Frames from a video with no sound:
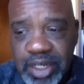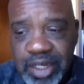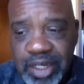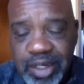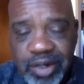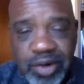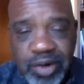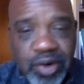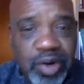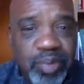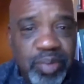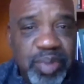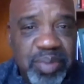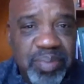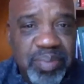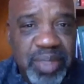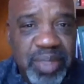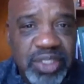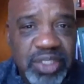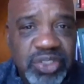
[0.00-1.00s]
Urban
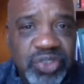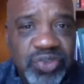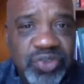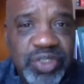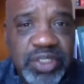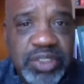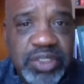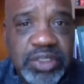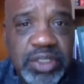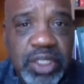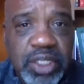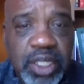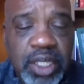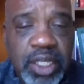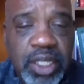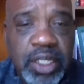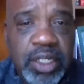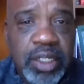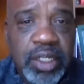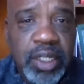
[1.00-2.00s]
Ministries.
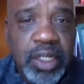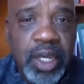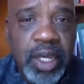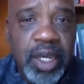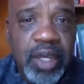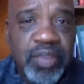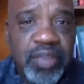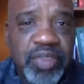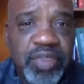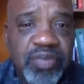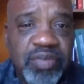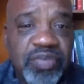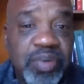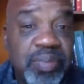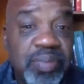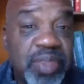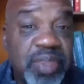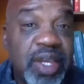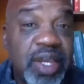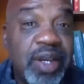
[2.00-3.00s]
And then from
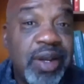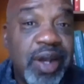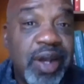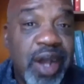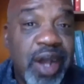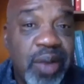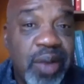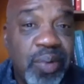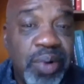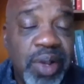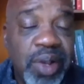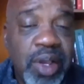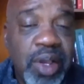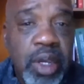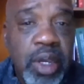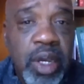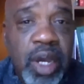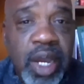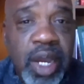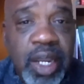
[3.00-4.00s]
there,
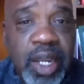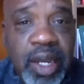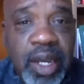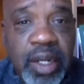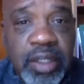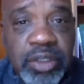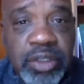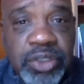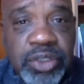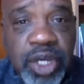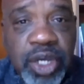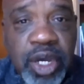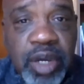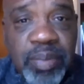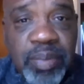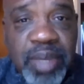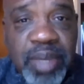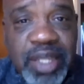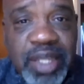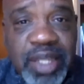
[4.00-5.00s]
I got a
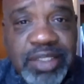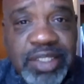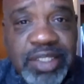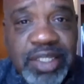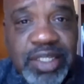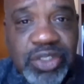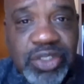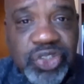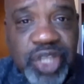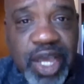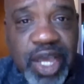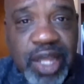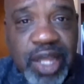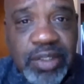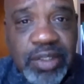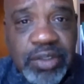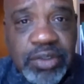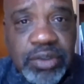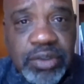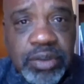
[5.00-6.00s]
job at Teen
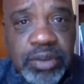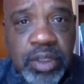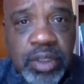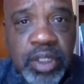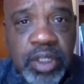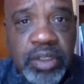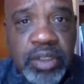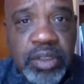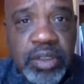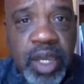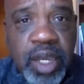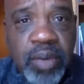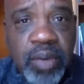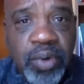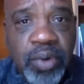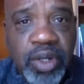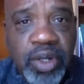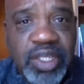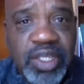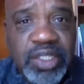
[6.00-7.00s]
Challenge, and I
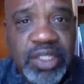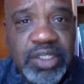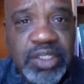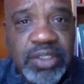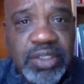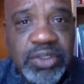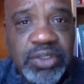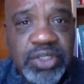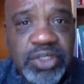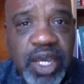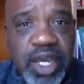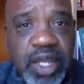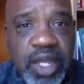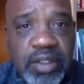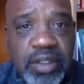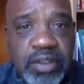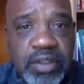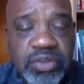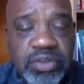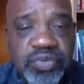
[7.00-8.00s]
worked at Teen
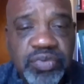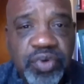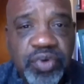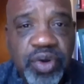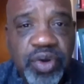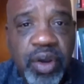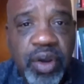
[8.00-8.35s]
Challenge for